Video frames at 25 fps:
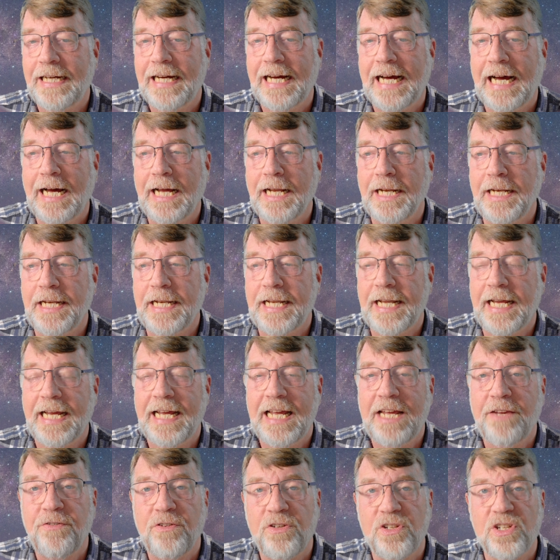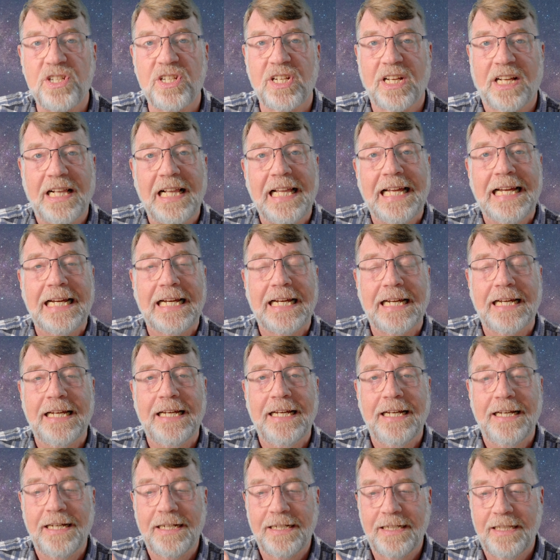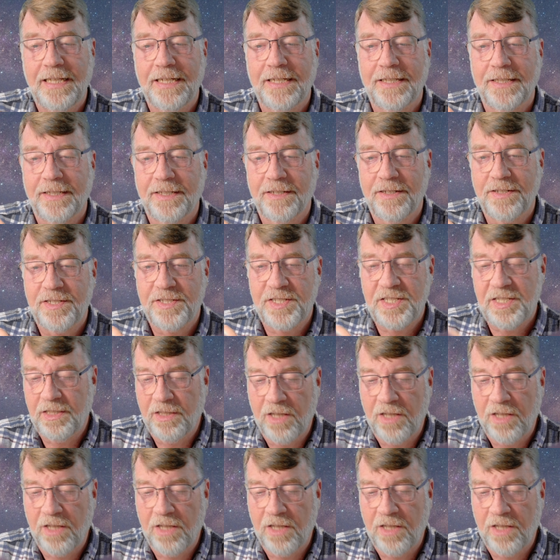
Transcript: And if you just click the